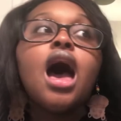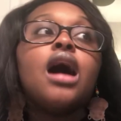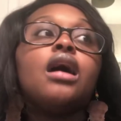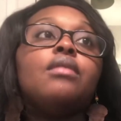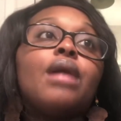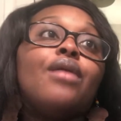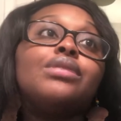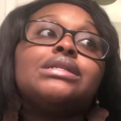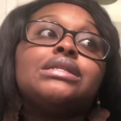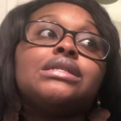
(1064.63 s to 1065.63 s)
I
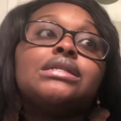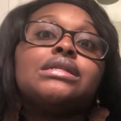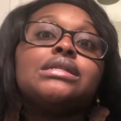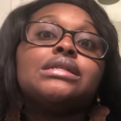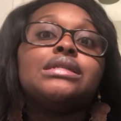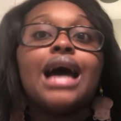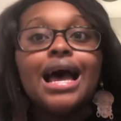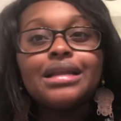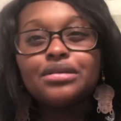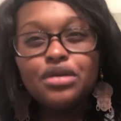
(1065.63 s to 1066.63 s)
wasn't
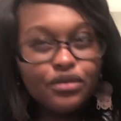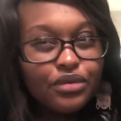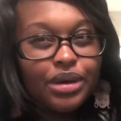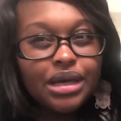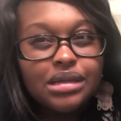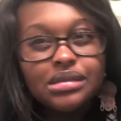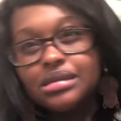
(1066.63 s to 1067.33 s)
not overweight,